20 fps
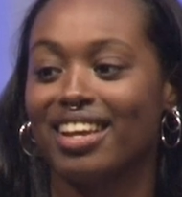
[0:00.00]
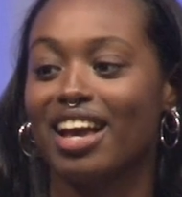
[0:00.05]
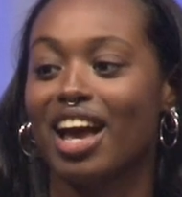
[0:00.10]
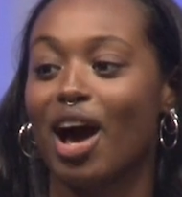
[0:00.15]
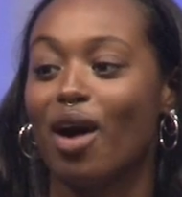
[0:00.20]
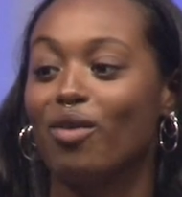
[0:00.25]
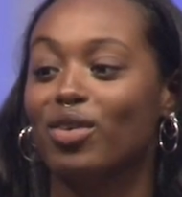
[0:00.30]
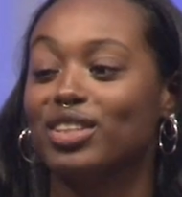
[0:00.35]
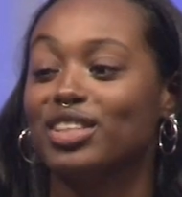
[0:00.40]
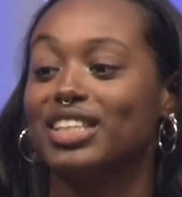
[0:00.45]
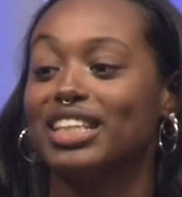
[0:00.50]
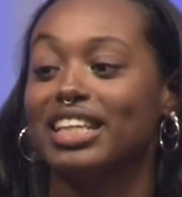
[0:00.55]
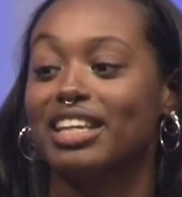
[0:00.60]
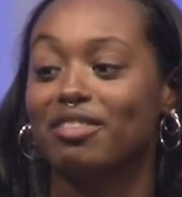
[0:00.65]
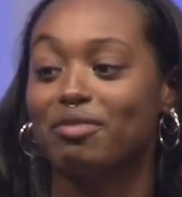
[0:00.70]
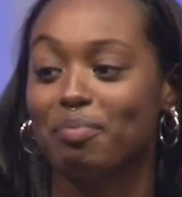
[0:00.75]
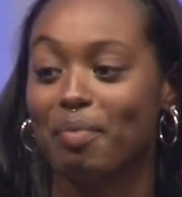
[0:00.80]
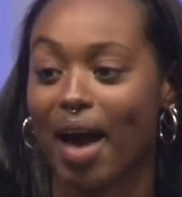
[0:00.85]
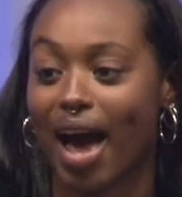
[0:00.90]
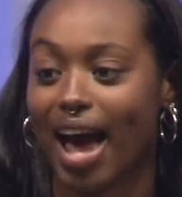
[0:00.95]
I want to
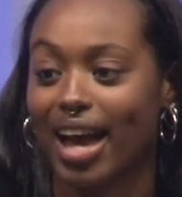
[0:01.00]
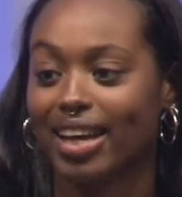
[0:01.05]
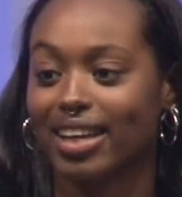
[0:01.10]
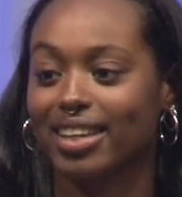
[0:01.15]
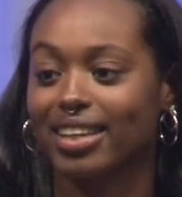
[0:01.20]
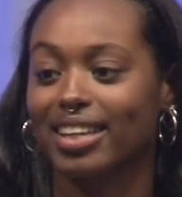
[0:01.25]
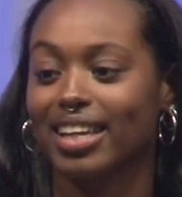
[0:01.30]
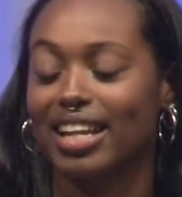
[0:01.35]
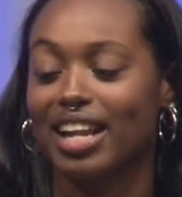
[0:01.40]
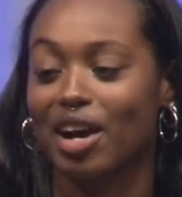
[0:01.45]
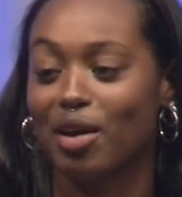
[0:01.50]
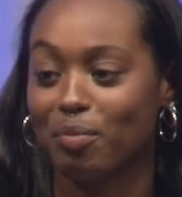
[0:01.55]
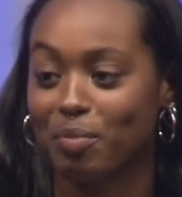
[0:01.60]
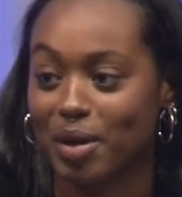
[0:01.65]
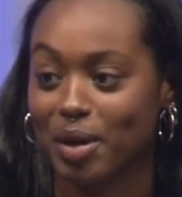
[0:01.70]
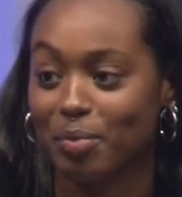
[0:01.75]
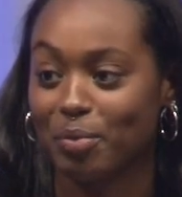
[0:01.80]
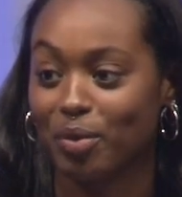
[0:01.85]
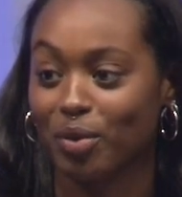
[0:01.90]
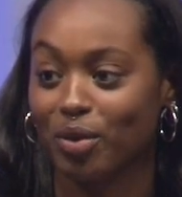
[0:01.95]
give back and help
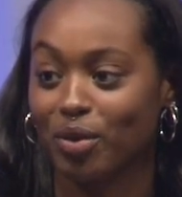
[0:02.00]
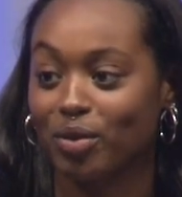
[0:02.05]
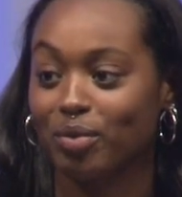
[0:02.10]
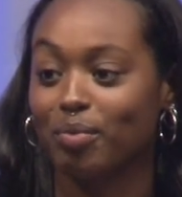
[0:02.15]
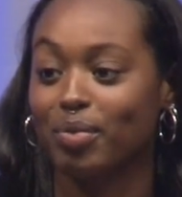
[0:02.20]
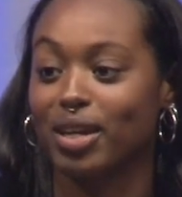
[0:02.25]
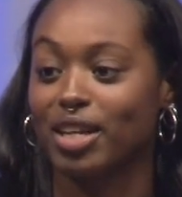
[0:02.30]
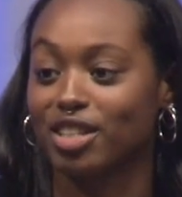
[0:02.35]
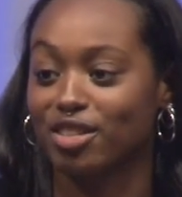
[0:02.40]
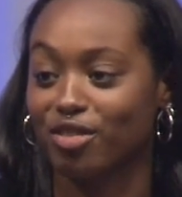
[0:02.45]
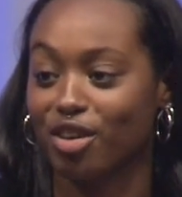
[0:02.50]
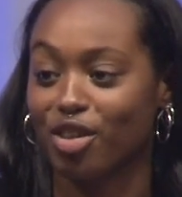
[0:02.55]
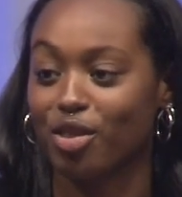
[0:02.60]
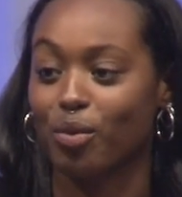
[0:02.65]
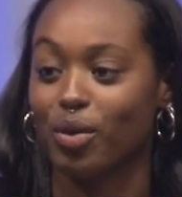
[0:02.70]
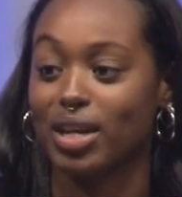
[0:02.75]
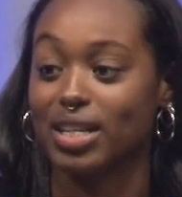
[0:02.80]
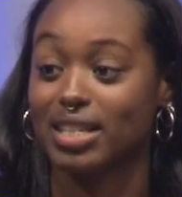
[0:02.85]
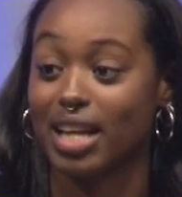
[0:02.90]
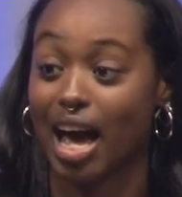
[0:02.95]
people because of all the
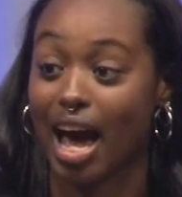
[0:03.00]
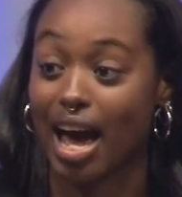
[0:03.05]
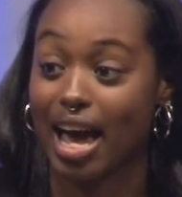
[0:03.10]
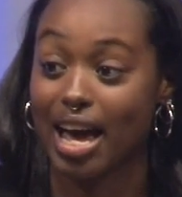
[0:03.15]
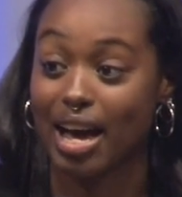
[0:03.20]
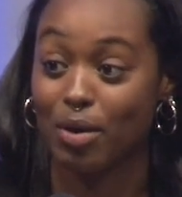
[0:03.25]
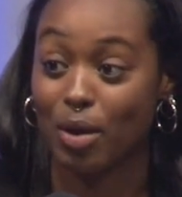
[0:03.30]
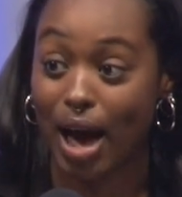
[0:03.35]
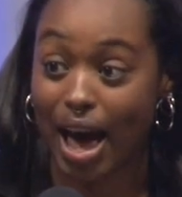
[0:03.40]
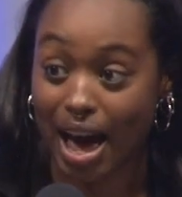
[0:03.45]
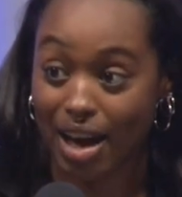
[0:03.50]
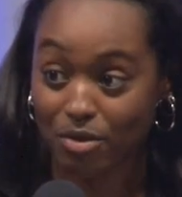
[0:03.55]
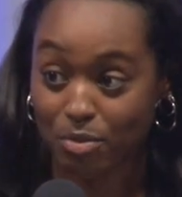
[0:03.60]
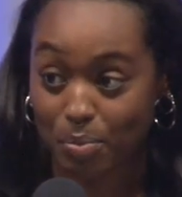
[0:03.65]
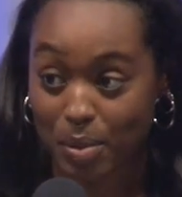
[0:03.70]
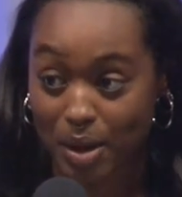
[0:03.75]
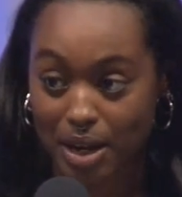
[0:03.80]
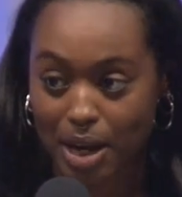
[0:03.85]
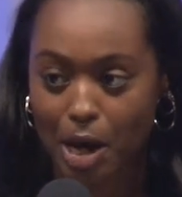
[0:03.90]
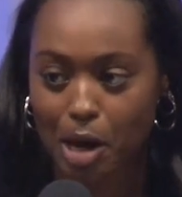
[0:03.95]
ways I have
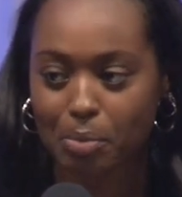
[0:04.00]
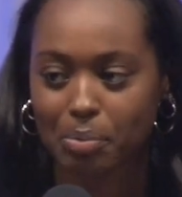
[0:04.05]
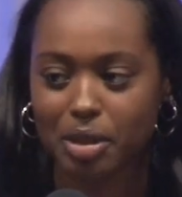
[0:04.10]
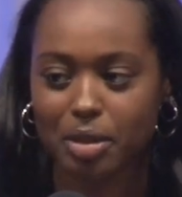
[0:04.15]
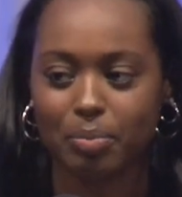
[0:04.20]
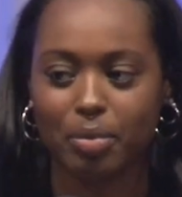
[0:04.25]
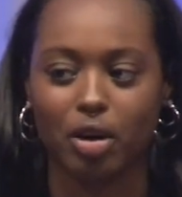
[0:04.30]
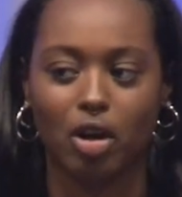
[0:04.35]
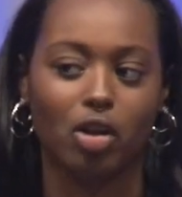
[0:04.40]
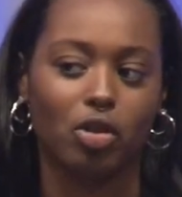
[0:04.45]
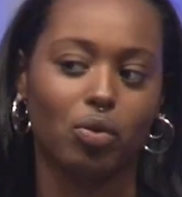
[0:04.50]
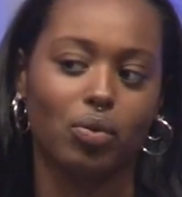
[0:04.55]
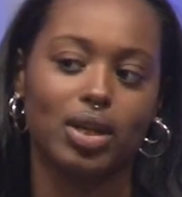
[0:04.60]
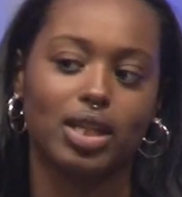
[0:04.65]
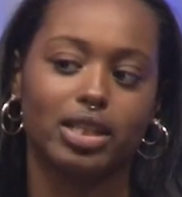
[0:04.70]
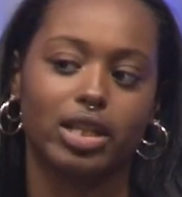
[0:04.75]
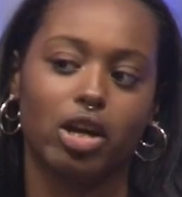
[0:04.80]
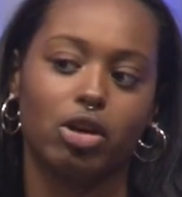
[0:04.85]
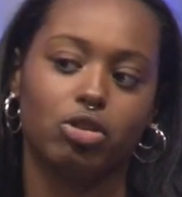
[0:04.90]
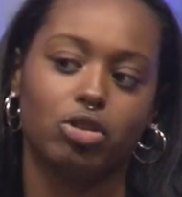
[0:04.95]
been helped, but all the
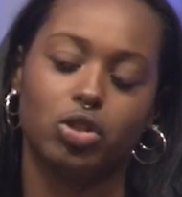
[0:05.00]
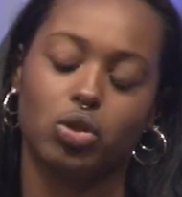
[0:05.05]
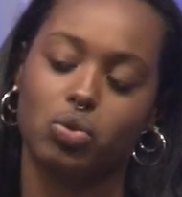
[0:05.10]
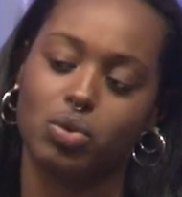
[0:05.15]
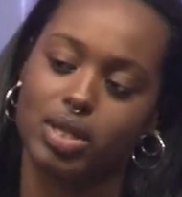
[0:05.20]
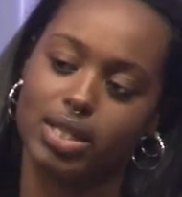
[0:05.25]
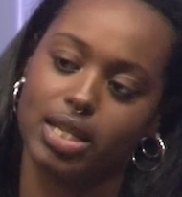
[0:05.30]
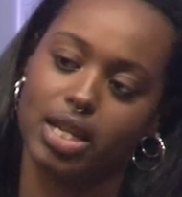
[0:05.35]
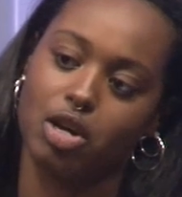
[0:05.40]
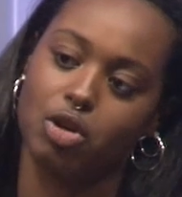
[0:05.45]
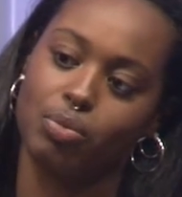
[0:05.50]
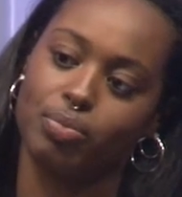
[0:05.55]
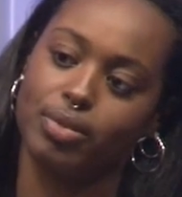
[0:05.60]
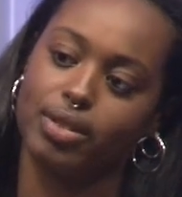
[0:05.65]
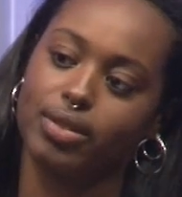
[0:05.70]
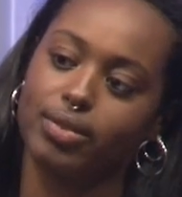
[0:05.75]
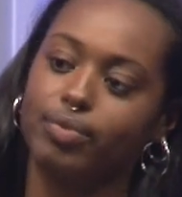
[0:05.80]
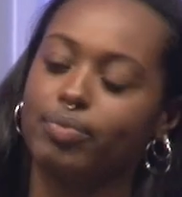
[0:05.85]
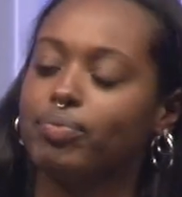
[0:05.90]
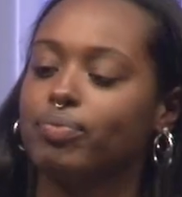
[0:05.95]
ways I also wasn't helped.